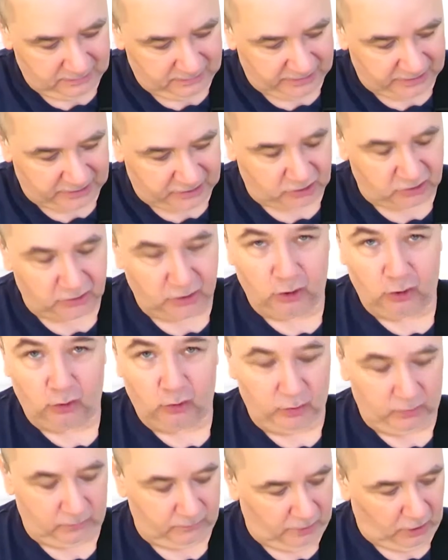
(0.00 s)
this
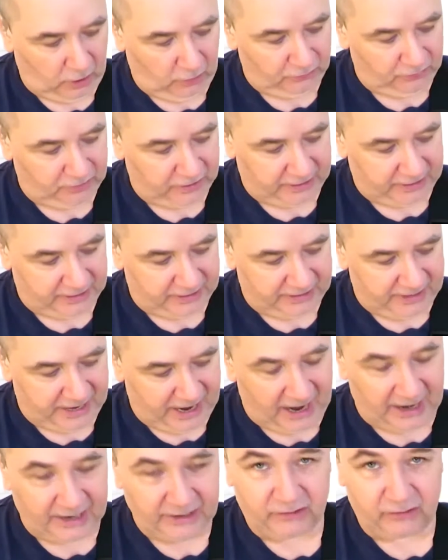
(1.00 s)
note on the
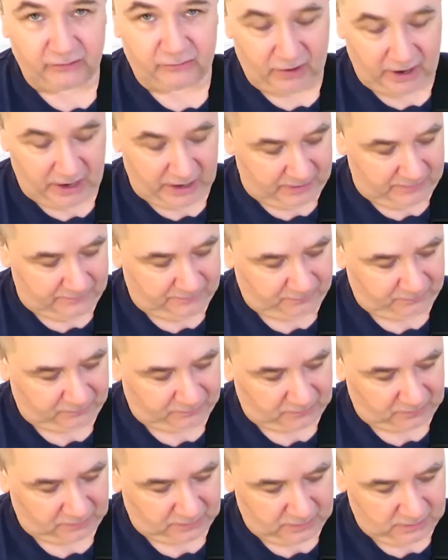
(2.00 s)
9th fret
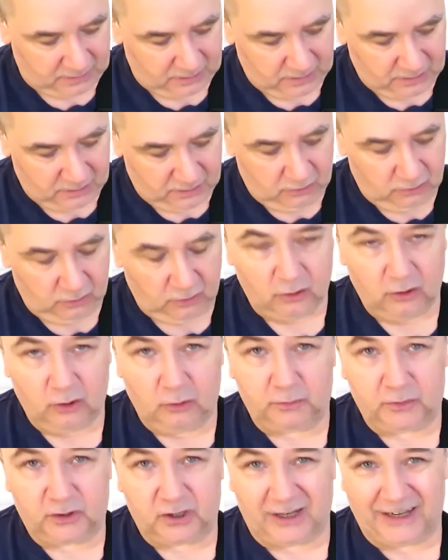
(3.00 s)

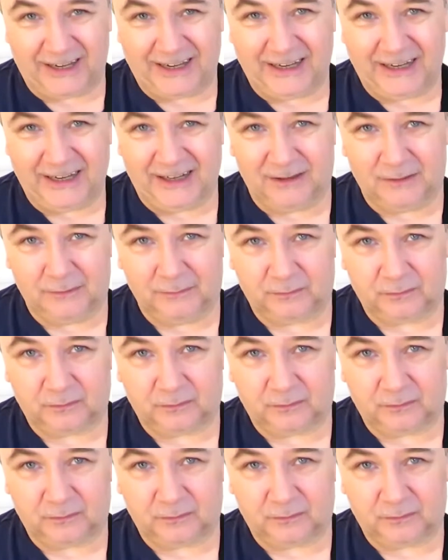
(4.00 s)
up to here.